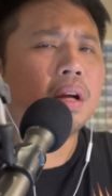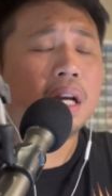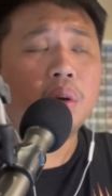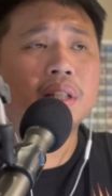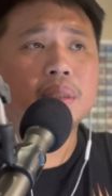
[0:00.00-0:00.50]
I
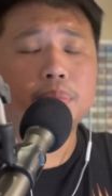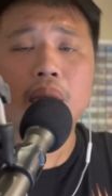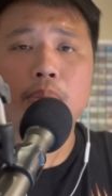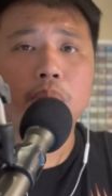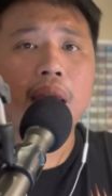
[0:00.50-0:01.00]
know it's
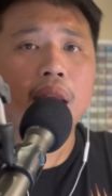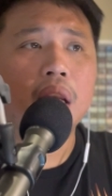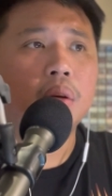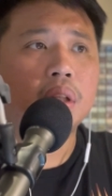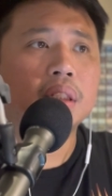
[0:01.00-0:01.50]
being played. I
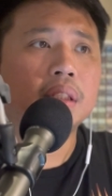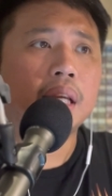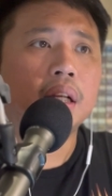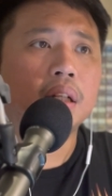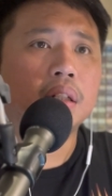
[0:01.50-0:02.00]
know there's
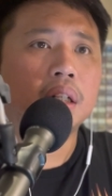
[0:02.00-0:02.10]
like uh,